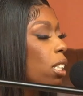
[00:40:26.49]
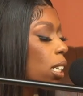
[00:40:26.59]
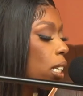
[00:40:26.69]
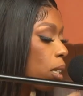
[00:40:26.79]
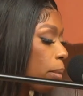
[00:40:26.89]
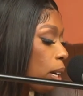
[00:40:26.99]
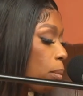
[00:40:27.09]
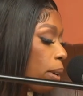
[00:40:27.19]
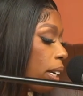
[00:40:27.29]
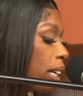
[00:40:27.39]
clean smell.
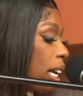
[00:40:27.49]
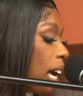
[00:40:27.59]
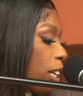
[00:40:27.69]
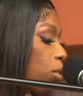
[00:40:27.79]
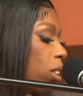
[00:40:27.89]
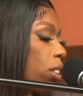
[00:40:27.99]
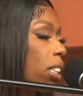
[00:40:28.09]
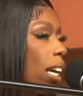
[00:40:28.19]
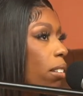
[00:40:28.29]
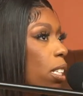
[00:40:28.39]
But you
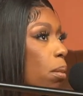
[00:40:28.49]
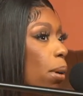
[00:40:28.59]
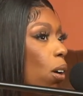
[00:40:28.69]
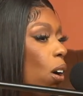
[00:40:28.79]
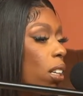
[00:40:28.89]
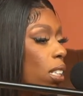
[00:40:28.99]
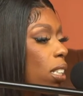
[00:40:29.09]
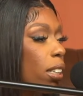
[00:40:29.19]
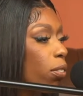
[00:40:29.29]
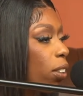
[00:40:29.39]
literally have to smell all these
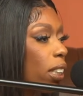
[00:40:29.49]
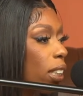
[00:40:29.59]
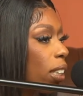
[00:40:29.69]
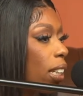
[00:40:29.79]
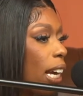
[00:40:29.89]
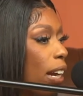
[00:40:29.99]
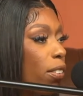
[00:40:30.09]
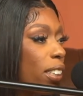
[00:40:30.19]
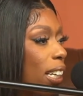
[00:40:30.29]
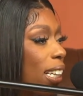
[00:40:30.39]
different
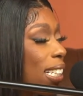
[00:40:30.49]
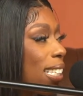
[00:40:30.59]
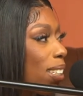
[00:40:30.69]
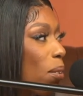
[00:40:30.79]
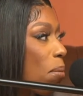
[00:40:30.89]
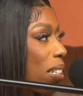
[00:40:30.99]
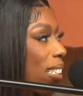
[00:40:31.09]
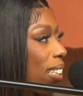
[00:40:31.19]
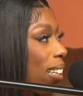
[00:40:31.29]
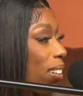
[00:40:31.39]
everything. It's so much
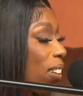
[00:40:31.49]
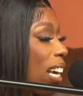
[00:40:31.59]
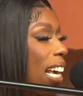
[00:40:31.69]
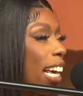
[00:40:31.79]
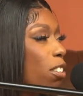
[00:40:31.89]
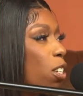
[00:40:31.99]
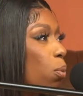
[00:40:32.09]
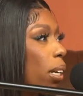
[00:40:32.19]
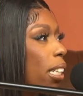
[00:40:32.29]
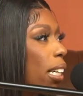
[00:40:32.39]
stuff. And you just
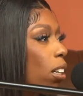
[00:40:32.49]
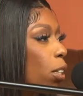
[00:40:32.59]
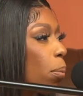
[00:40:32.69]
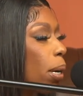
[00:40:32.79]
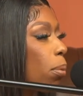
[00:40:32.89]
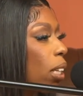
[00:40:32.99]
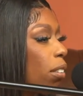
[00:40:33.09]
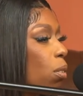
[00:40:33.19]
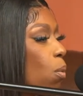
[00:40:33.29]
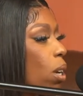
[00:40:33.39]
write it down on your paper, like
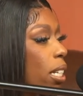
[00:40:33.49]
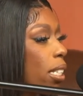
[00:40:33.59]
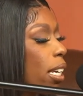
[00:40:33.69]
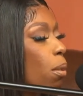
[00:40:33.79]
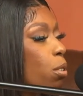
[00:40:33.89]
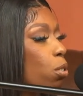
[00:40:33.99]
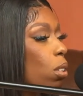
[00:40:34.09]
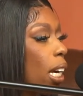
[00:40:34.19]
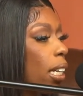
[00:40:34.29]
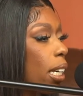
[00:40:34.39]
from 1 to 10, what you
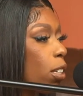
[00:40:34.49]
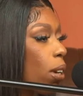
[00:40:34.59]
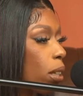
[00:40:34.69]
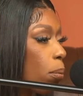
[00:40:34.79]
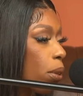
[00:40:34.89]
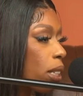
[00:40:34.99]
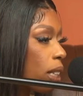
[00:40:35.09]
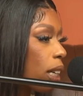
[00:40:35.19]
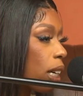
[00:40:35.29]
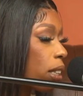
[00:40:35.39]
like, and you have to put it
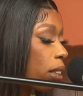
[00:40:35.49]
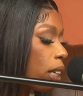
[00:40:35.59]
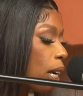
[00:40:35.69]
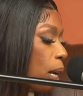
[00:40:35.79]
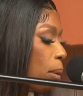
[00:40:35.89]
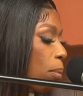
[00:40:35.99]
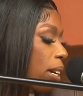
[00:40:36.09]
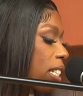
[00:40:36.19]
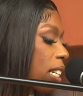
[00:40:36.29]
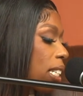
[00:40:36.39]
together.
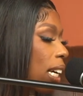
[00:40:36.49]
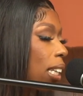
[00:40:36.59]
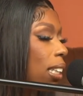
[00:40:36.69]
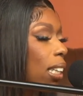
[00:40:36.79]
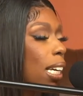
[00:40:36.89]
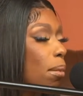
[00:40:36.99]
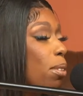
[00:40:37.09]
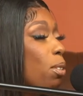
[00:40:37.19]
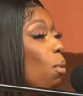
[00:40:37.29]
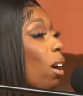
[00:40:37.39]
But it's just like the
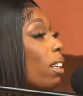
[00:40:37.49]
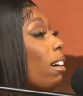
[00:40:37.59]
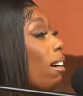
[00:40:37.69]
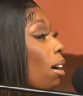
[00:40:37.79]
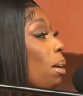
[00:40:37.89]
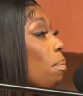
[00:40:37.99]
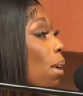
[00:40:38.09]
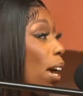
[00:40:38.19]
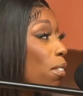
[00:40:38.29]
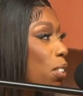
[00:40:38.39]
chemists do all the hard
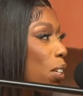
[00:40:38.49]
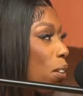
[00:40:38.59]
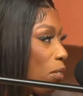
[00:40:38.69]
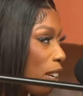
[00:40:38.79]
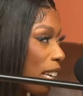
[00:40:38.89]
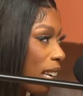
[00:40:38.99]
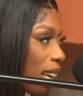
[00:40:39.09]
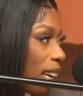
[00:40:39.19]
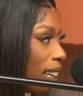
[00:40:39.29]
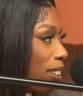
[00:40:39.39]
math stuff. And,
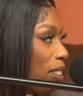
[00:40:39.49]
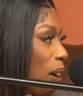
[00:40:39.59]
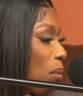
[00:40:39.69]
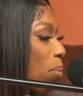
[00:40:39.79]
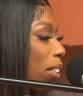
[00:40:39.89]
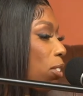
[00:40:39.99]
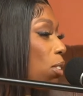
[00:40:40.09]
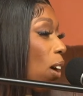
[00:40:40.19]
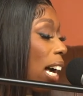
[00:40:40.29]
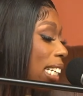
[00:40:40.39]
you know, but, you
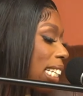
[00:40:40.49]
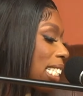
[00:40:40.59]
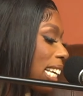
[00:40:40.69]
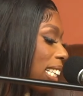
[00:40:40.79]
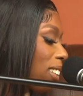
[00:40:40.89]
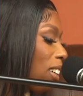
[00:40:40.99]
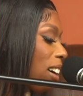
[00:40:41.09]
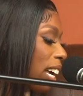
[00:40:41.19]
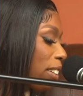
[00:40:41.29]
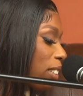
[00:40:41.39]
know, I did take
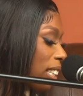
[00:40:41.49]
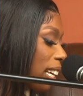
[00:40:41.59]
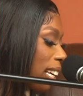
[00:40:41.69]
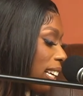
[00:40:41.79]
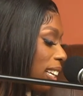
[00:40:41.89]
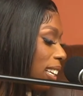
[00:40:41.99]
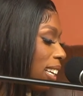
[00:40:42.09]
everything and